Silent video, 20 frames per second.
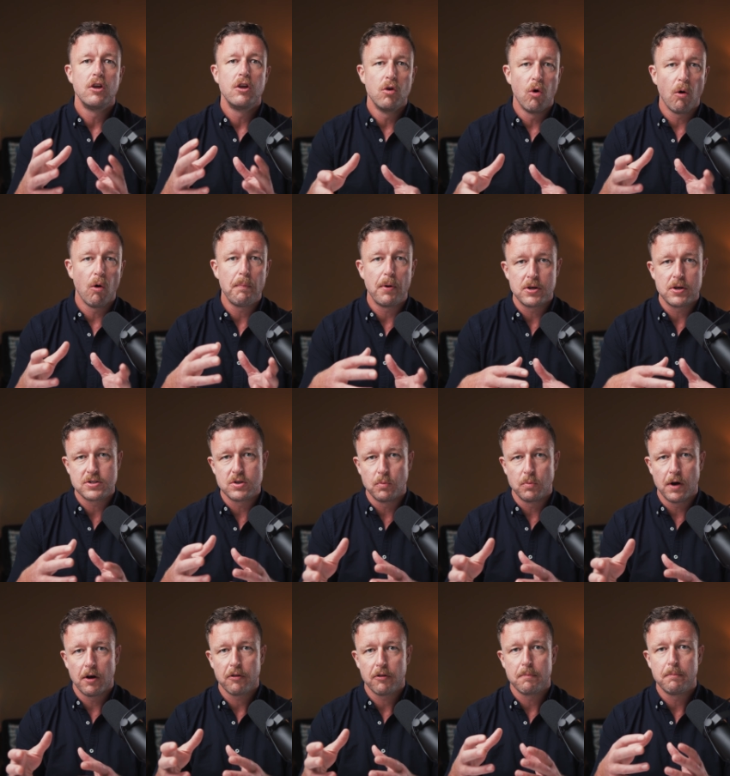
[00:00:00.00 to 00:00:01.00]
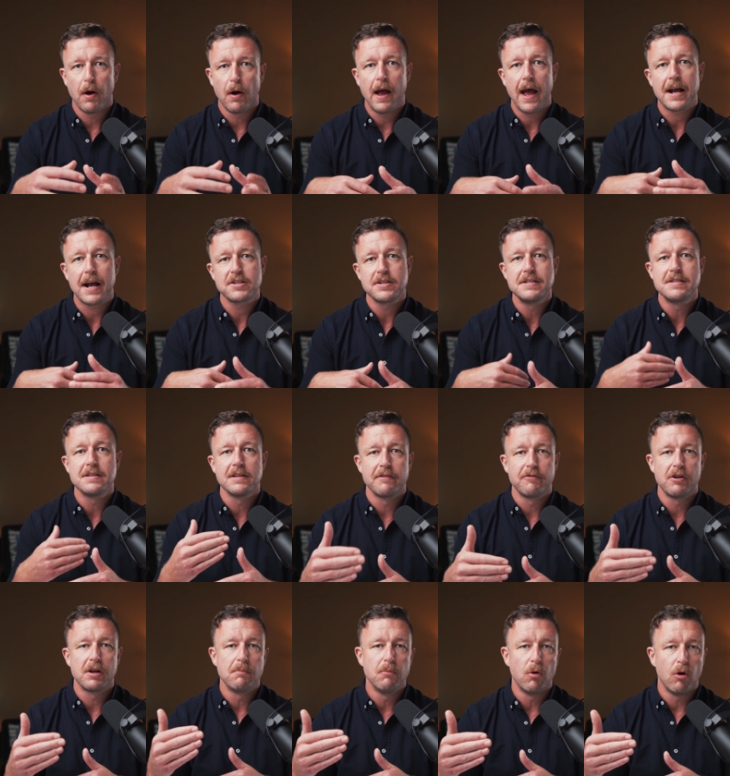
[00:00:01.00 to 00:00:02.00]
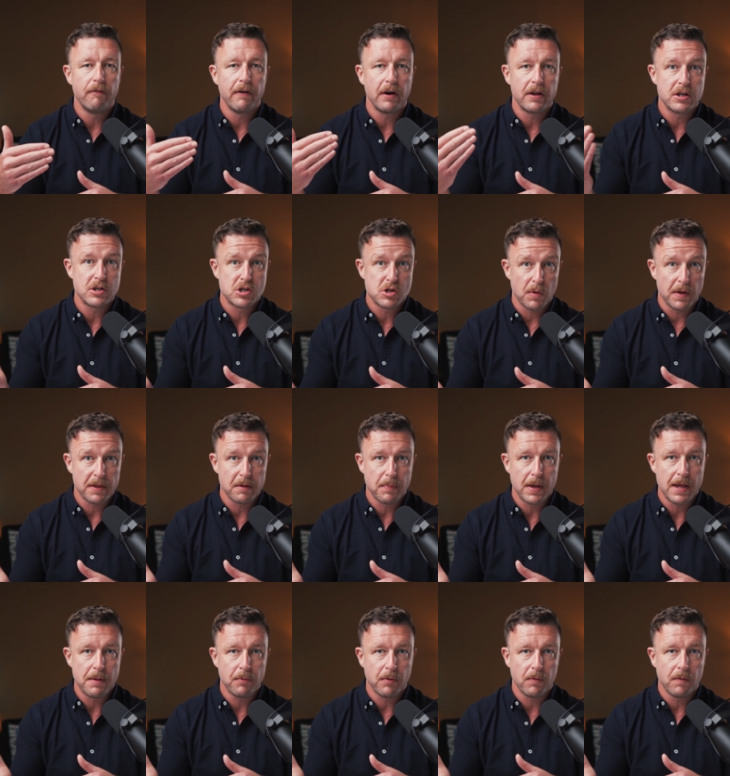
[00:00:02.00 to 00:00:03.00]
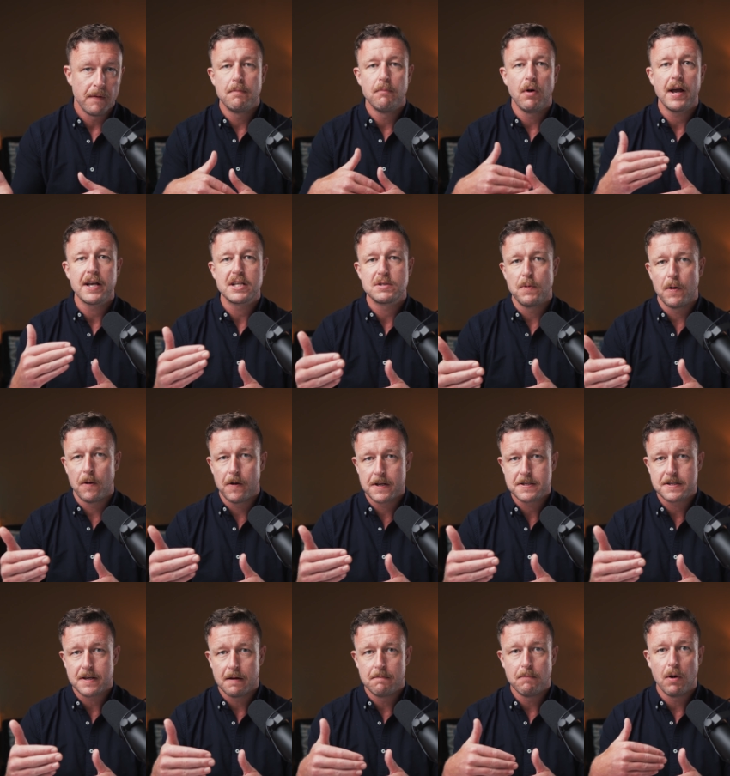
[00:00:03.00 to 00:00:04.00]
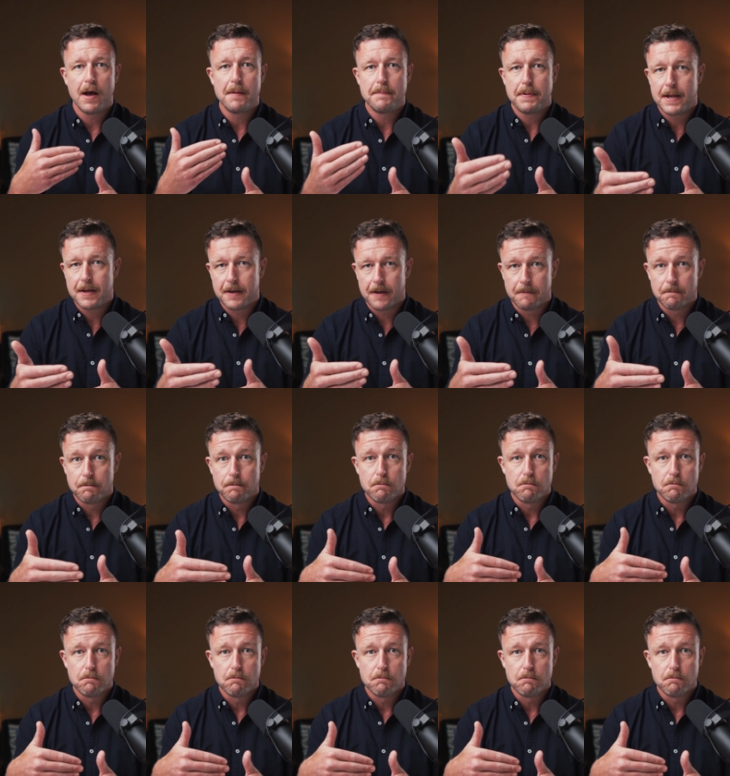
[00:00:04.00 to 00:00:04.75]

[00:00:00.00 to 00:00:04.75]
your personal wealth by actually delivering more value to other people. In my experience, in my opinion,